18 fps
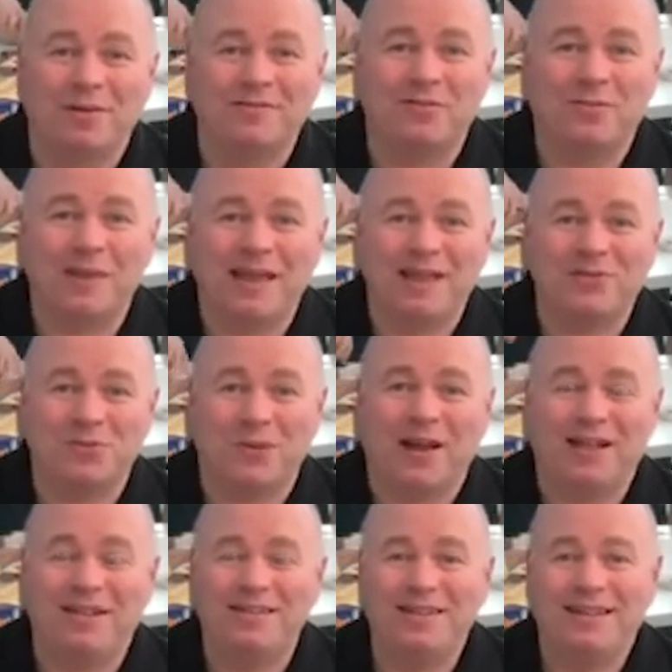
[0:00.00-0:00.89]
for me as
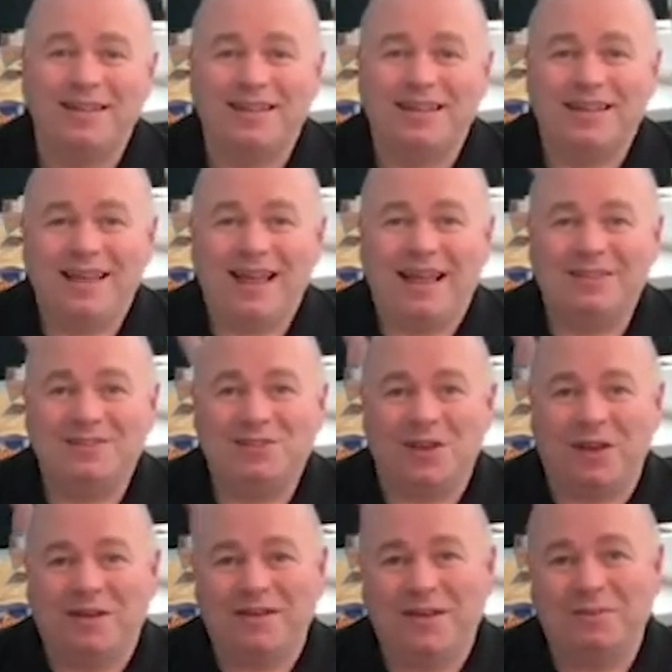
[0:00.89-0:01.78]
well? And
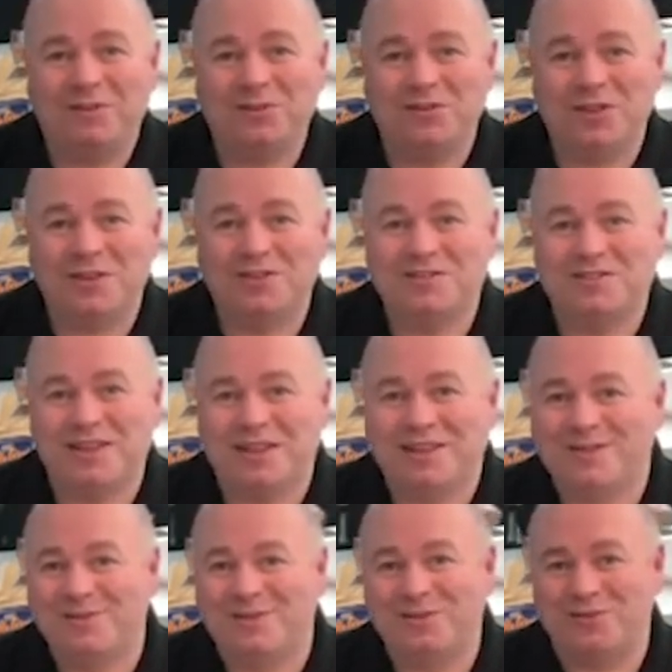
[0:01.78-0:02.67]
so it was just
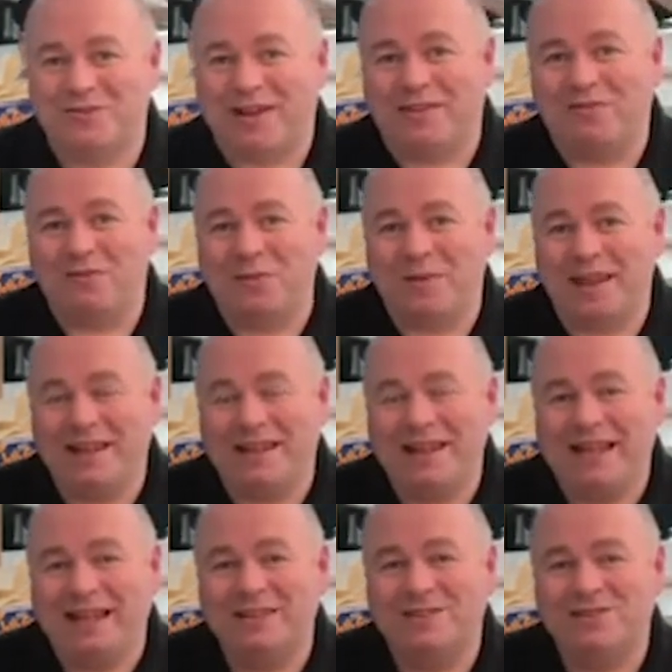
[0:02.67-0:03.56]
the driver we
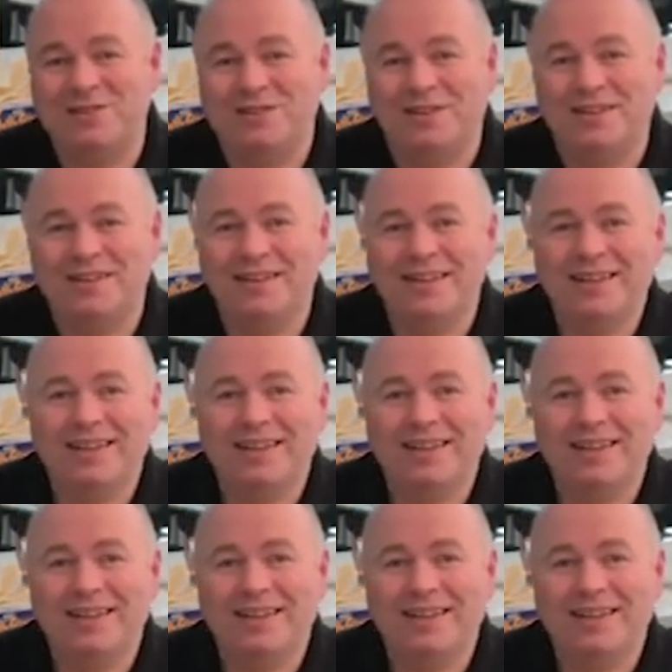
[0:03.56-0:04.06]
needed to